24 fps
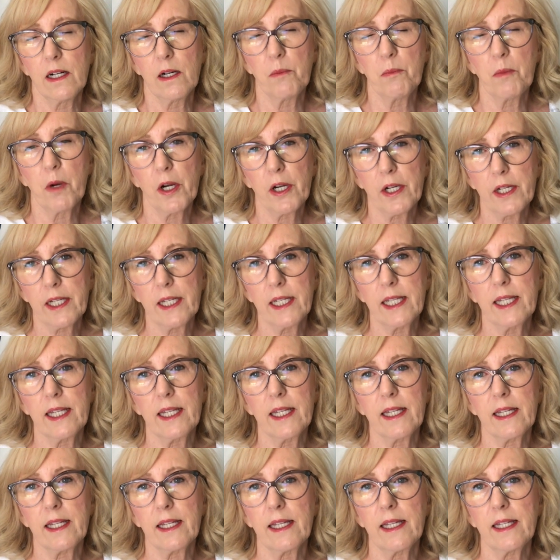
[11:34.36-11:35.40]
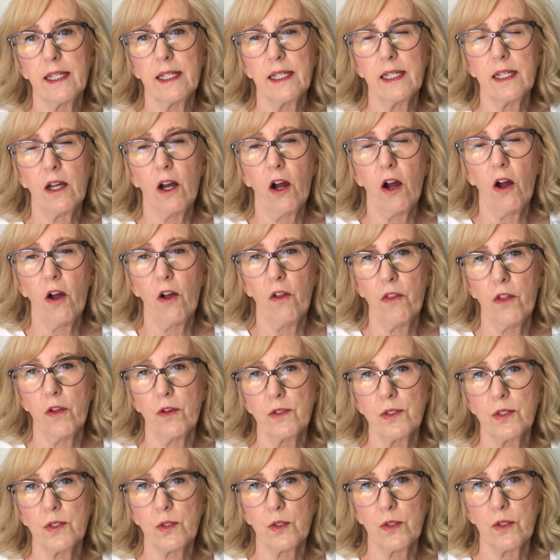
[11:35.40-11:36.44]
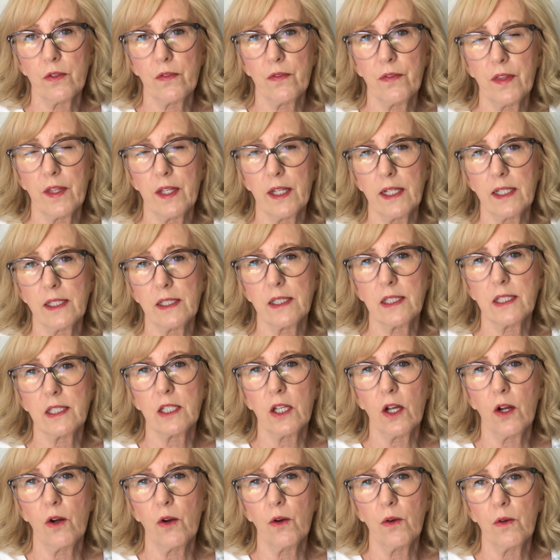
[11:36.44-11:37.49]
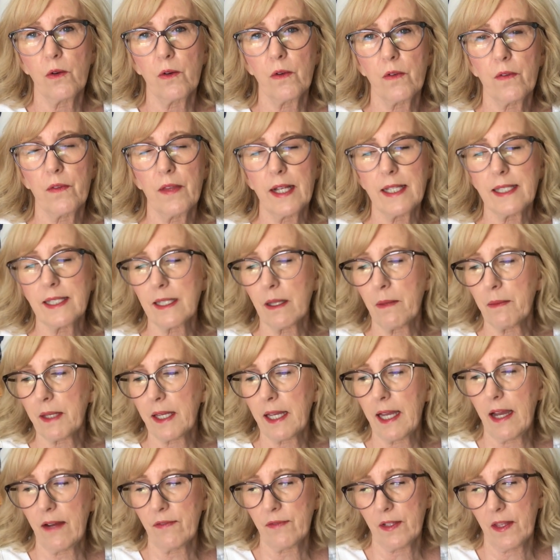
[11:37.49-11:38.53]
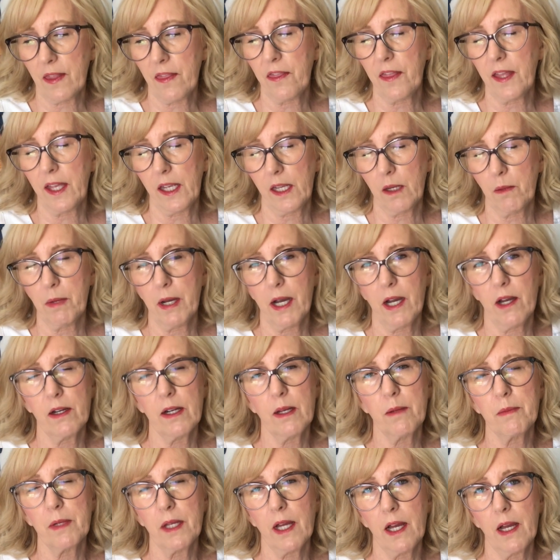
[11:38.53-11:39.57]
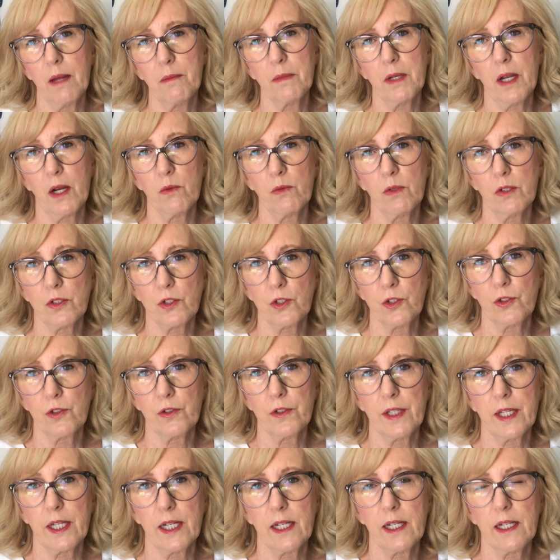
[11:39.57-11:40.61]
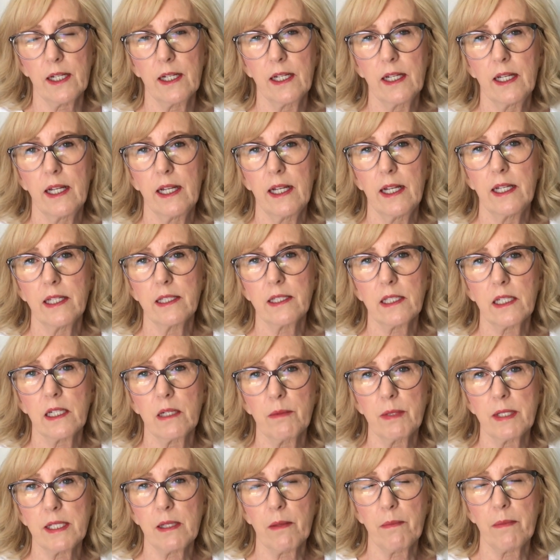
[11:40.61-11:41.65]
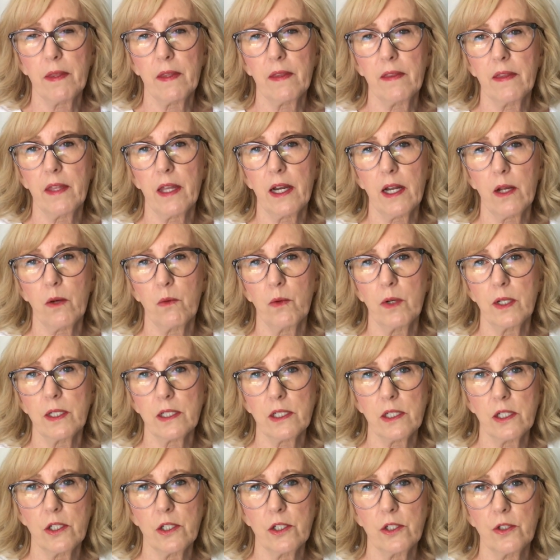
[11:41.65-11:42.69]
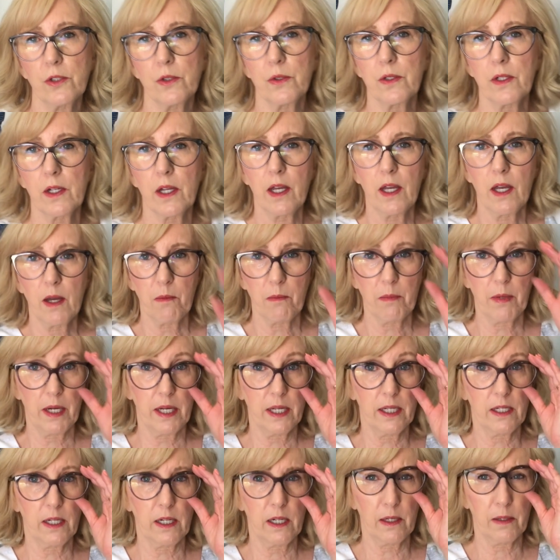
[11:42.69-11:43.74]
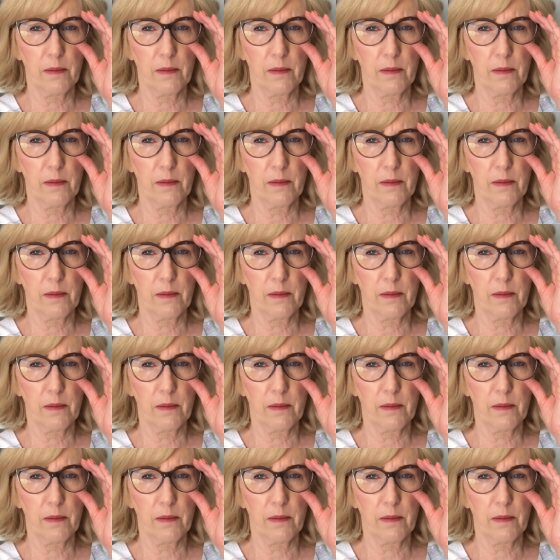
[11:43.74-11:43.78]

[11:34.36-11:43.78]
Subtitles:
marketing and all those sort of things. So that's something I have to think about. I'm not real sure that it's going to be something that I want to do, but